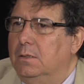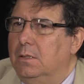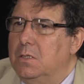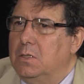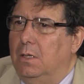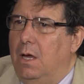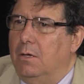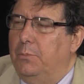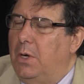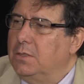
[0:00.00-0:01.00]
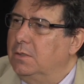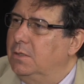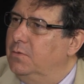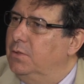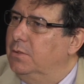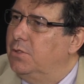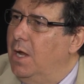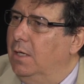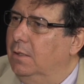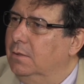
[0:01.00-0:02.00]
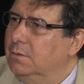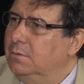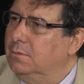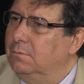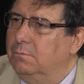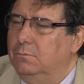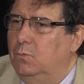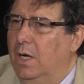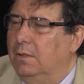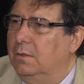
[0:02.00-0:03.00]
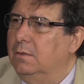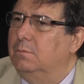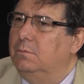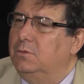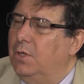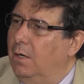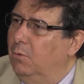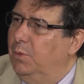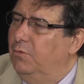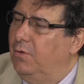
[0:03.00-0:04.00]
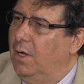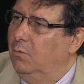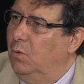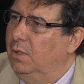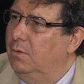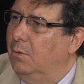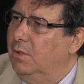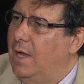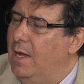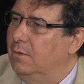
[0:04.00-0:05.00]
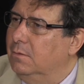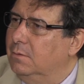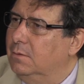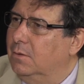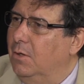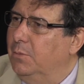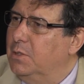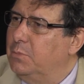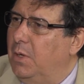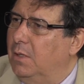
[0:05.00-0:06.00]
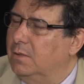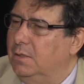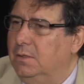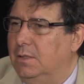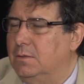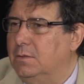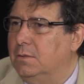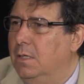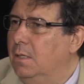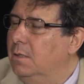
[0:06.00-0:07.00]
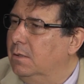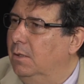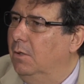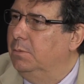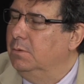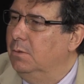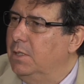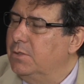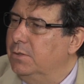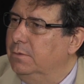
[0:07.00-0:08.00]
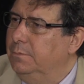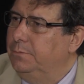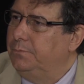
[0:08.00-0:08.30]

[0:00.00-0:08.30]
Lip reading: There's a lot of positives in China. Whether China will be fine with or without the Communist Party, that's the open question.